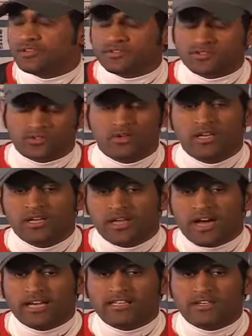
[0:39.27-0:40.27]
So
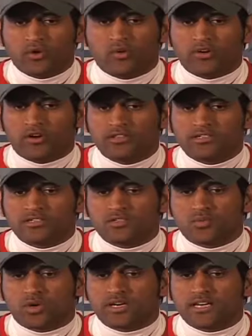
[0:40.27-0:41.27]
I think overall, this
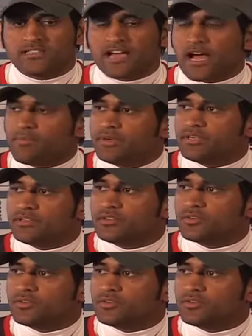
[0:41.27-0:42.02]
is what has happened,